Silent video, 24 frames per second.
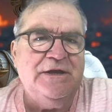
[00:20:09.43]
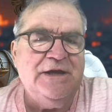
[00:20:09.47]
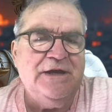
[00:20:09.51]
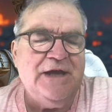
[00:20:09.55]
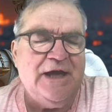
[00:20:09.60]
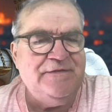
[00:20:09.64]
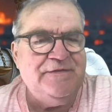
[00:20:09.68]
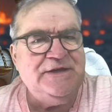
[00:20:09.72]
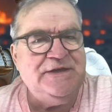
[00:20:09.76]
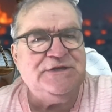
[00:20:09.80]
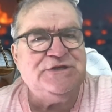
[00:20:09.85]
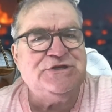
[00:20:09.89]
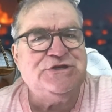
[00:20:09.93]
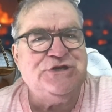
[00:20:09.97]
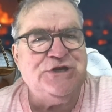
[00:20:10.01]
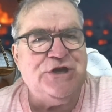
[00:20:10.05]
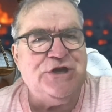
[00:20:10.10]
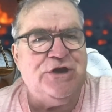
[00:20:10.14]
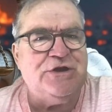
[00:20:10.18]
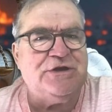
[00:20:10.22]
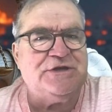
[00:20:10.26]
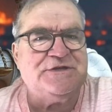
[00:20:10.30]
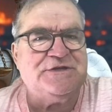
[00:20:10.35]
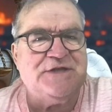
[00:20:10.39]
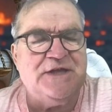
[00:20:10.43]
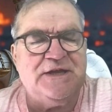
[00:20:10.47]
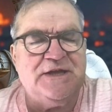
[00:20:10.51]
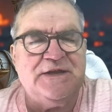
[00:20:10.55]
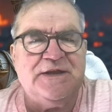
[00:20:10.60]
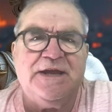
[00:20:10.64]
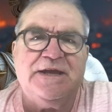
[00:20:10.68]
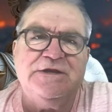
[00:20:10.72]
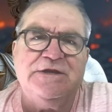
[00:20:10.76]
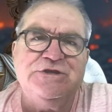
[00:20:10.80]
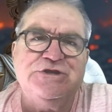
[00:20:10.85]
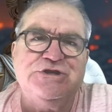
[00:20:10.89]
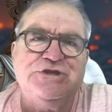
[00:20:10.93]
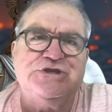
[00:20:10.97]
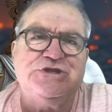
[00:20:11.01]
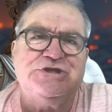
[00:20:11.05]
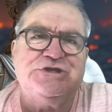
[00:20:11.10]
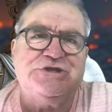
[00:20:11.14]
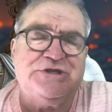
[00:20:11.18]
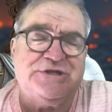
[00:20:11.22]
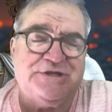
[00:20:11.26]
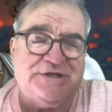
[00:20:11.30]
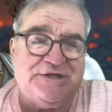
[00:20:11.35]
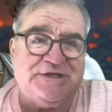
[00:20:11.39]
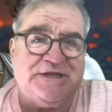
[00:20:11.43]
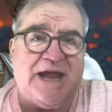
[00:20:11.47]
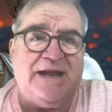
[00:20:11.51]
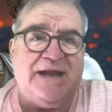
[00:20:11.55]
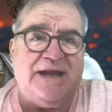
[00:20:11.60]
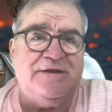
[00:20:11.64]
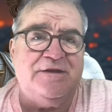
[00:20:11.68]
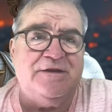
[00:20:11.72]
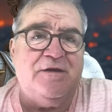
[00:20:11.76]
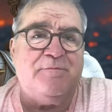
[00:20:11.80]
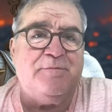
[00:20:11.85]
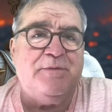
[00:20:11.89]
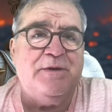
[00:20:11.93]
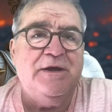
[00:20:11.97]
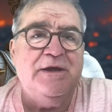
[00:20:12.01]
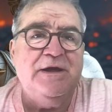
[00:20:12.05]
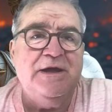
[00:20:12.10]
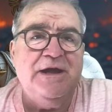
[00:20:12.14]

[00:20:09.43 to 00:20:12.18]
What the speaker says: and these jerks think they can stand up